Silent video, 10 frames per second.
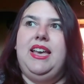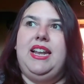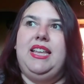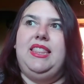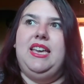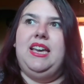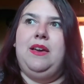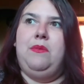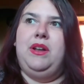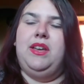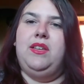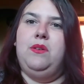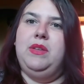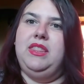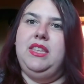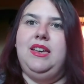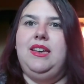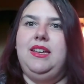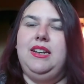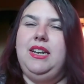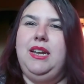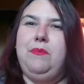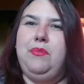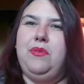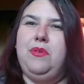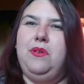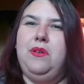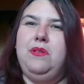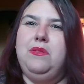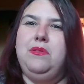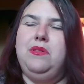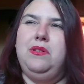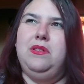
and I think I want to go with the Knit Pro,